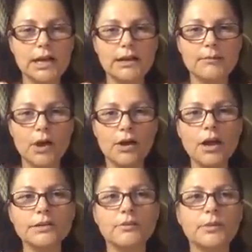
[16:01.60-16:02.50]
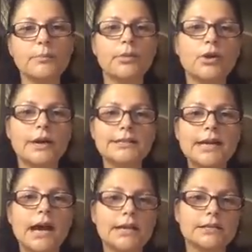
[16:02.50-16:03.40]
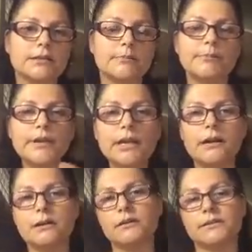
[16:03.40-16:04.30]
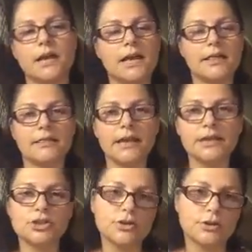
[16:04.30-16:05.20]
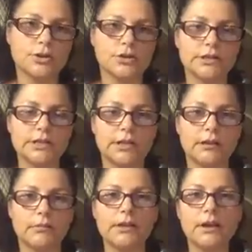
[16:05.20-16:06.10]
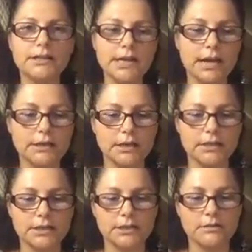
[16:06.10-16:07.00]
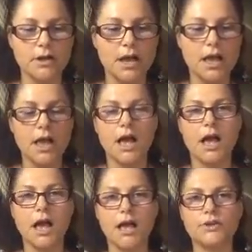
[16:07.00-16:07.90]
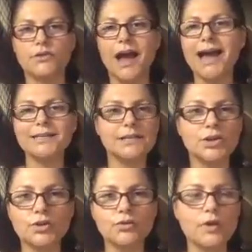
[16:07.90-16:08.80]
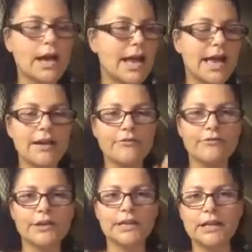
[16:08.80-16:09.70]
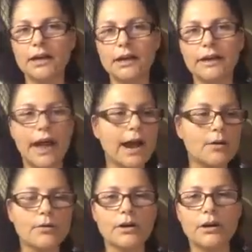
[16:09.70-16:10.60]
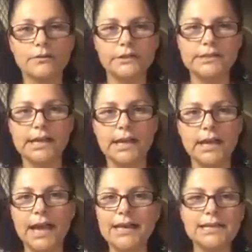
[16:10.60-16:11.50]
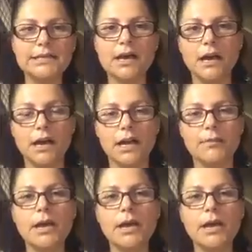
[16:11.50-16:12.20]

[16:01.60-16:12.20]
a lot of people are entitled because they join your team. They're entitled to, ask you every hour of the day, anytime,